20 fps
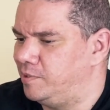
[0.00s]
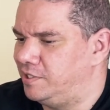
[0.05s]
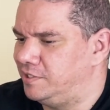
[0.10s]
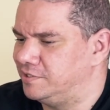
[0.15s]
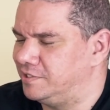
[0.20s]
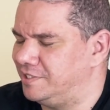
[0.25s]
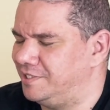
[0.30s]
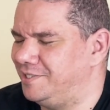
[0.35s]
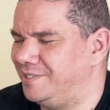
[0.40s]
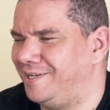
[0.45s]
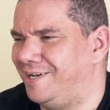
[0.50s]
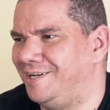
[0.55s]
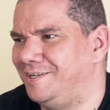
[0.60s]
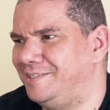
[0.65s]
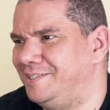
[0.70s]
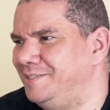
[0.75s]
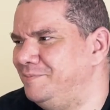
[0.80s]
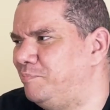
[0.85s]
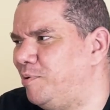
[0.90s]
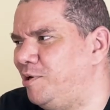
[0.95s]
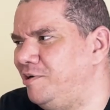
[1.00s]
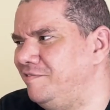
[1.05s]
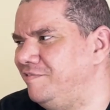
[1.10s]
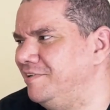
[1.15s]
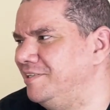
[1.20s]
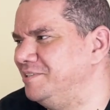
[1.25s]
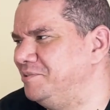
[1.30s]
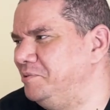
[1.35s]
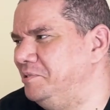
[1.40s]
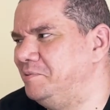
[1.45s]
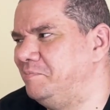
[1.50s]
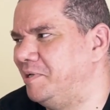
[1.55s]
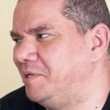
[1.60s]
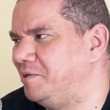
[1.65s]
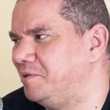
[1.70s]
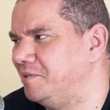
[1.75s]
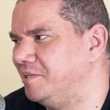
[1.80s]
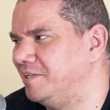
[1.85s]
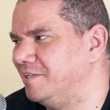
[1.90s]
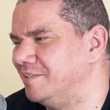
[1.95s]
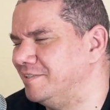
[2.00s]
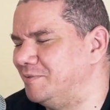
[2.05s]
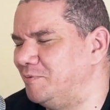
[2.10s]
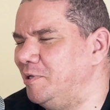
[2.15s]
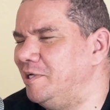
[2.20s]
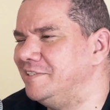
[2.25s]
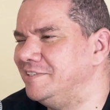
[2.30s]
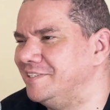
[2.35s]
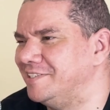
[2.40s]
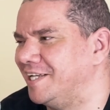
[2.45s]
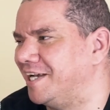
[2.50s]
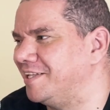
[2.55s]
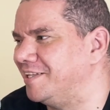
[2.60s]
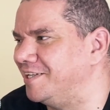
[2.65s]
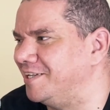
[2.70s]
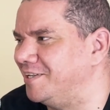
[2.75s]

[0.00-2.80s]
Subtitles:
else? These barn finds always make you think. What else is out there?